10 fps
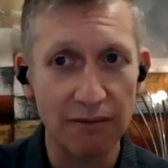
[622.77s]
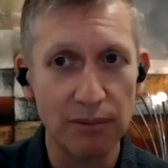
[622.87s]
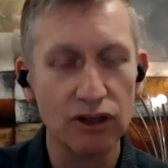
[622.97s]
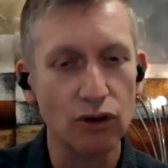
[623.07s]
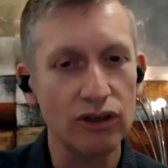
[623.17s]
but
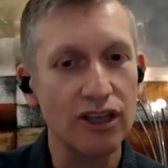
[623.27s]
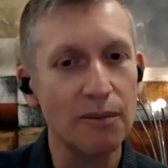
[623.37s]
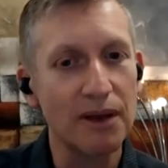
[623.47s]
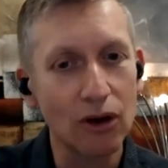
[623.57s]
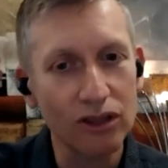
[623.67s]
it's also
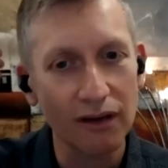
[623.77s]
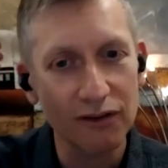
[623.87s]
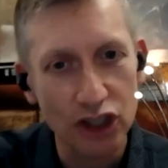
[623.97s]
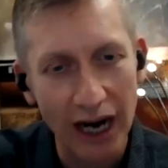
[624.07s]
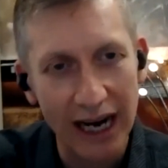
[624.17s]
because I've
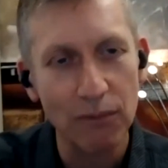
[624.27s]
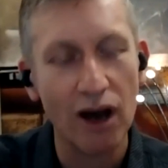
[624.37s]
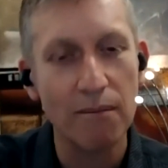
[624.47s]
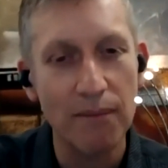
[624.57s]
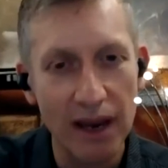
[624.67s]
trained my
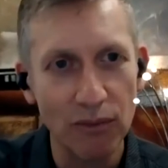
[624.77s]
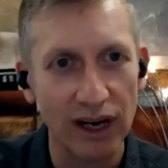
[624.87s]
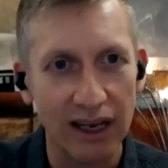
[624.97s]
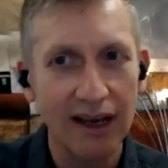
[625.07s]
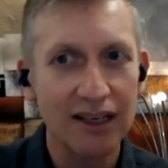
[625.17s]
memory.